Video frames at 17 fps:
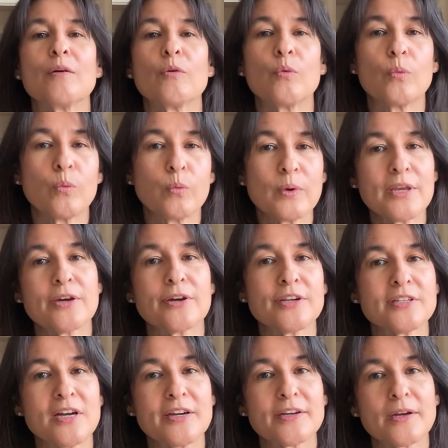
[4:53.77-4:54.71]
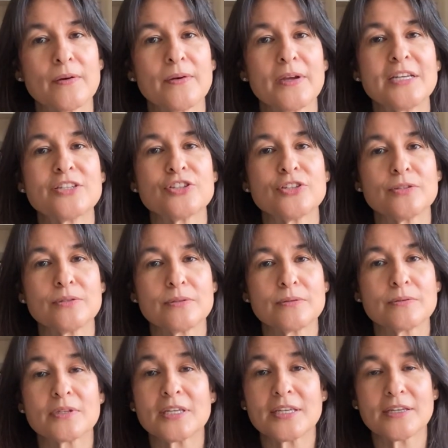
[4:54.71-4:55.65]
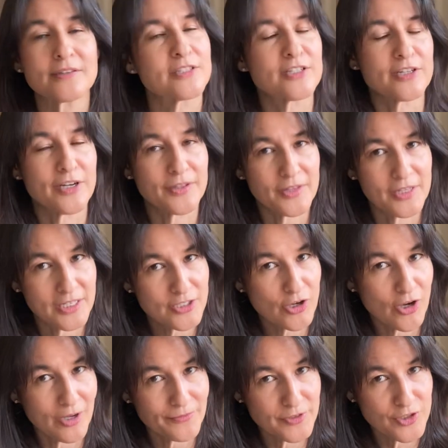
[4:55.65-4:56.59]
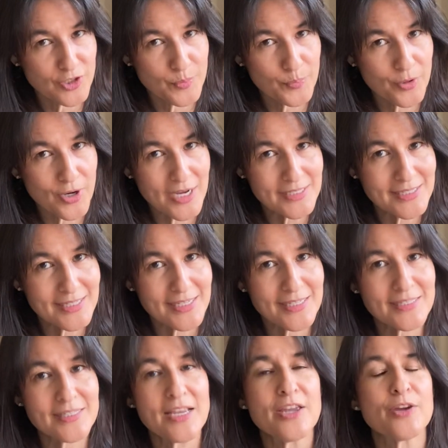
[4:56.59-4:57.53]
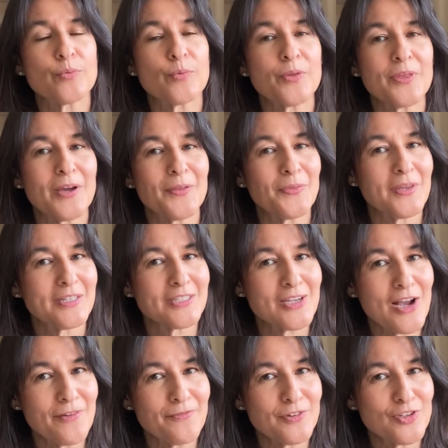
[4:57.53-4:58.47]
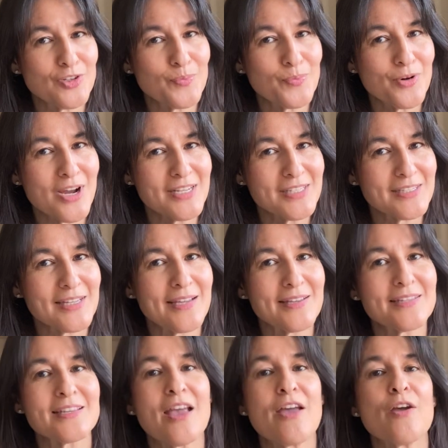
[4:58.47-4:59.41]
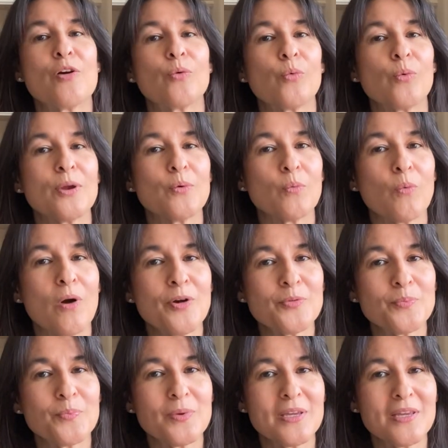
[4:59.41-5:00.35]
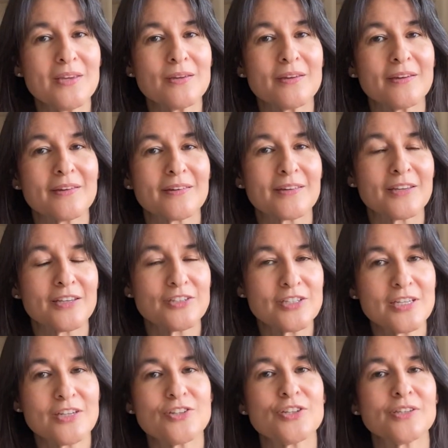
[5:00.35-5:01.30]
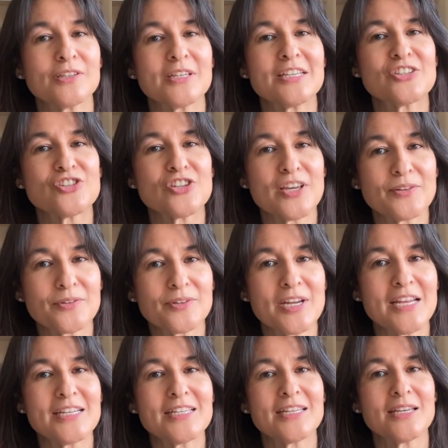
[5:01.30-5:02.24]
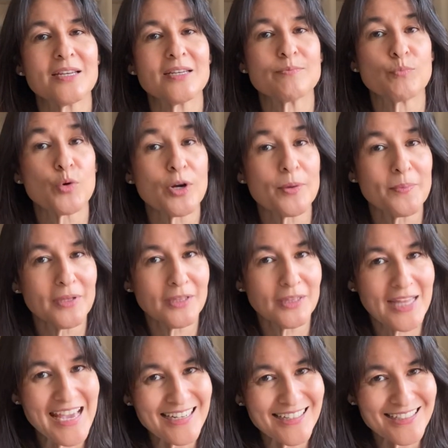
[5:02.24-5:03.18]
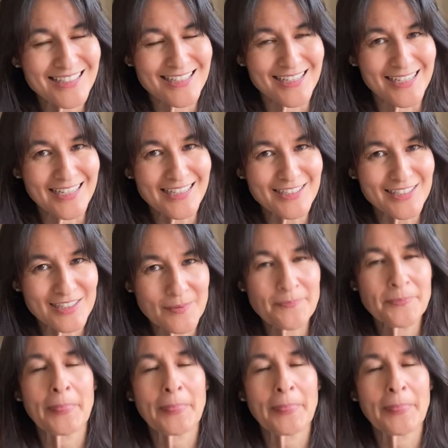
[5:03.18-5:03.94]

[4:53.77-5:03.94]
we are not going to kickstart the autophagy process. Without the autophagy process, we won't be continually generating more melanocytes,